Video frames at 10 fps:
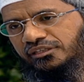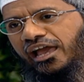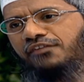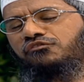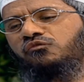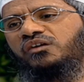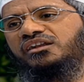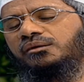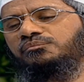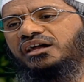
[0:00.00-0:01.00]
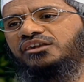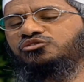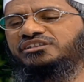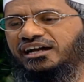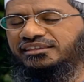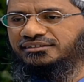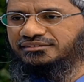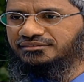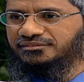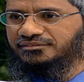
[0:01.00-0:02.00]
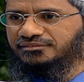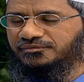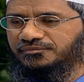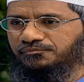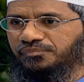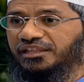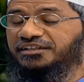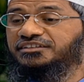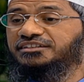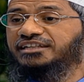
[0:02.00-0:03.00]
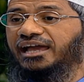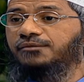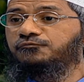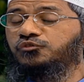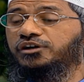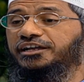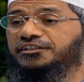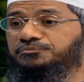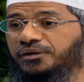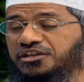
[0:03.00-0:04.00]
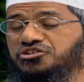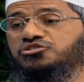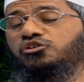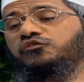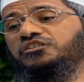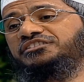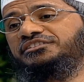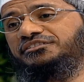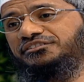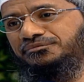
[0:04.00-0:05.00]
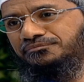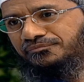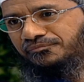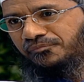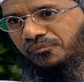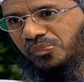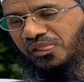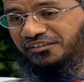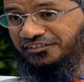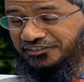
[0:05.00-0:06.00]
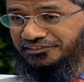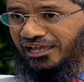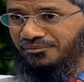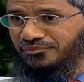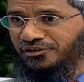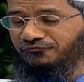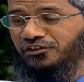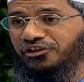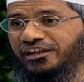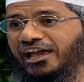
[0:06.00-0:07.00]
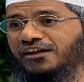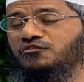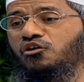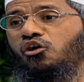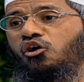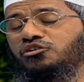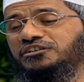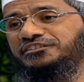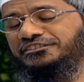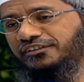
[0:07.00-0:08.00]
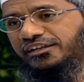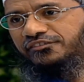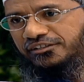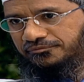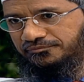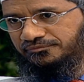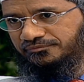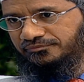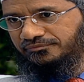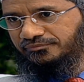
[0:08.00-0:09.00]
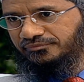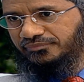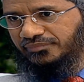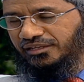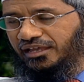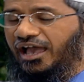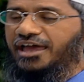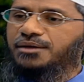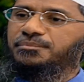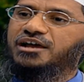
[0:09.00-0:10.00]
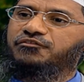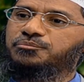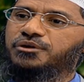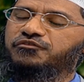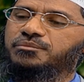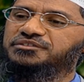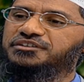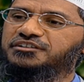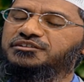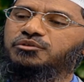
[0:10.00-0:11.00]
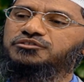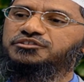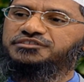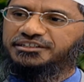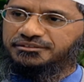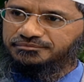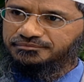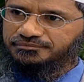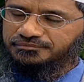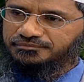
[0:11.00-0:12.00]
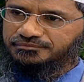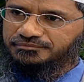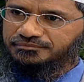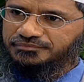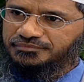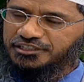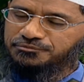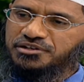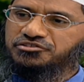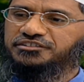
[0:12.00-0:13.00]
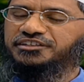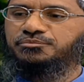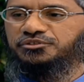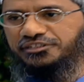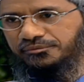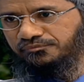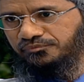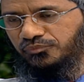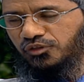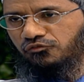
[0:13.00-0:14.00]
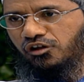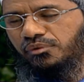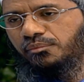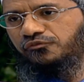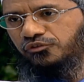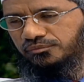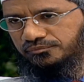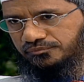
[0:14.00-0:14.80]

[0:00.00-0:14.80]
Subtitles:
and from one Ramadan to the other, is the time for expiation of your sins. This is the time where you can have all your sins forgiven. And our beloved Prophet Muhammad also said, it's mentioned in Sahih Muslim, volume number 4,